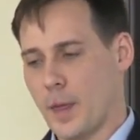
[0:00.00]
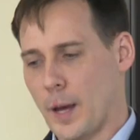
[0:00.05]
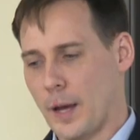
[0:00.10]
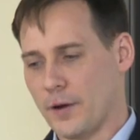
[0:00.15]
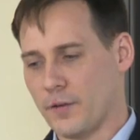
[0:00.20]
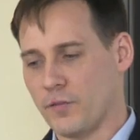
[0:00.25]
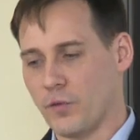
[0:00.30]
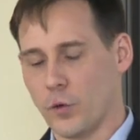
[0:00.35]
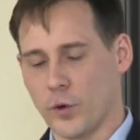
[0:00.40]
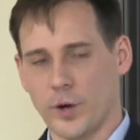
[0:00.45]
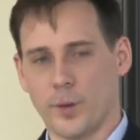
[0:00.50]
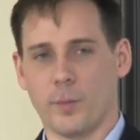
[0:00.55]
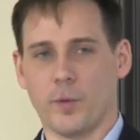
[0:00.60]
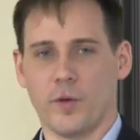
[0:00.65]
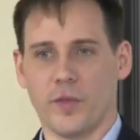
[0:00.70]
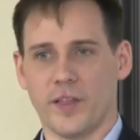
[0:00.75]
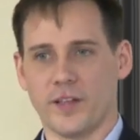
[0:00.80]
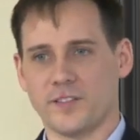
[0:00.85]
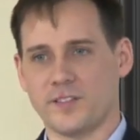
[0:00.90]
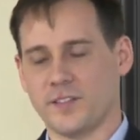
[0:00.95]

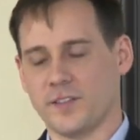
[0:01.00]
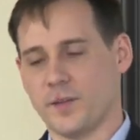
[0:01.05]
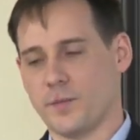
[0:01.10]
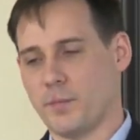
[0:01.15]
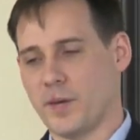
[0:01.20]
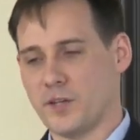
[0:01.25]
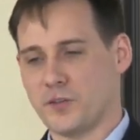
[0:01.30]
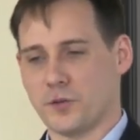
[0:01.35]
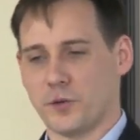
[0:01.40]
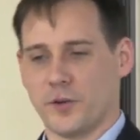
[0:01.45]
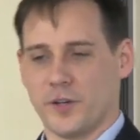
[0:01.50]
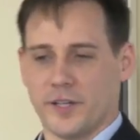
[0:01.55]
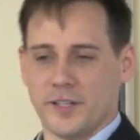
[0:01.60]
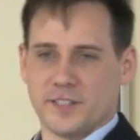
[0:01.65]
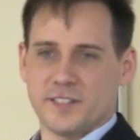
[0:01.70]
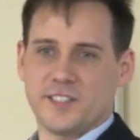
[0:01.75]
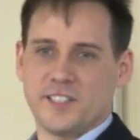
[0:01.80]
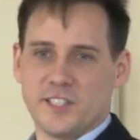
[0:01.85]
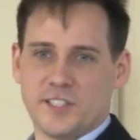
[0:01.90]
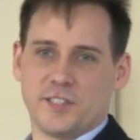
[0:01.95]
unavoidable that's in the
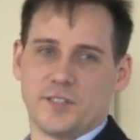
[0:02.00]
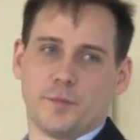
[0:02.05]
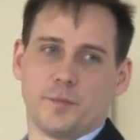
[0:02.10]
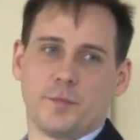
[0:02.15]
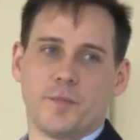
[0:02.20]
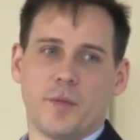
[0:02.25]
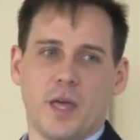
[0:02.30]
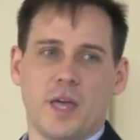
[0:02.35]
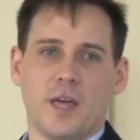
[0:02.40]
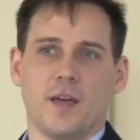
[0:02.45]
mentoring system